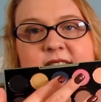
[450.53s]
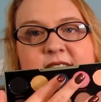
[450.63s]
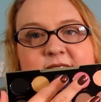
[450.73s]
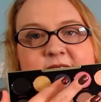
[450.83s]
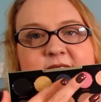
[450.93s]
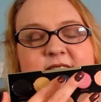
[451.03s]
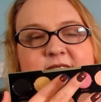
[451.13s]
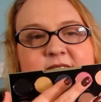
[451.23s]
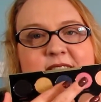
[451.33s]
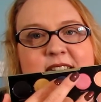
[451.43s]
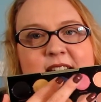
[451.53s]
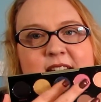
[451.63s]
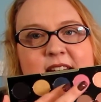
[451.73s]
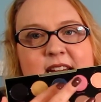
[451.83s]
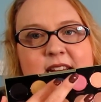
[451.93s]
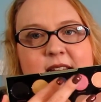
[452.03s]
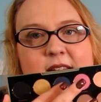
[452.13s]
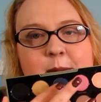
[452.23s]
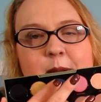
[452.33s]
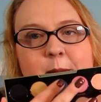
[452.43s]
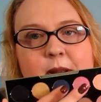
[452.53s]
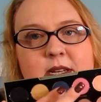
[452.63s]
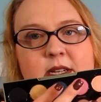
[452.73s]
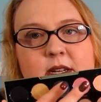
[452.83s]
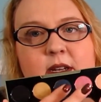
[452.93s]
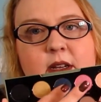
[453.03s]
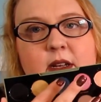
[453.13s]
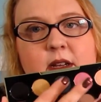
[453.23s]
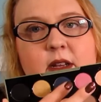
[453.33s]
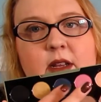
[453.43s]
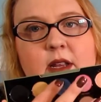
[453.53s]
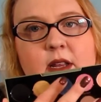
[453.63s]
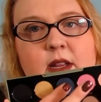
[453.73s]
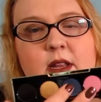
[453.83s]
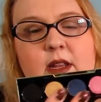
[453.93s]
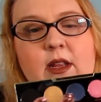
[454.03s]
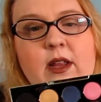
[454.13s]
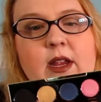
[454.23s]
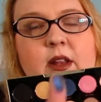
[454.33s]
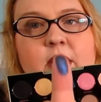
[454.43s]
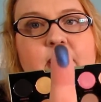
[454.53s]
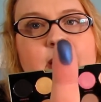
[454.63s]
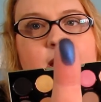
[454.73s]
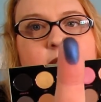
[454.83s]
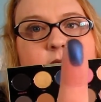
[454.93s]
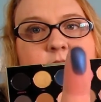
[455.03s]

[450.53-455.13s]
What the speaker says: insanely pigmented. Like look at that.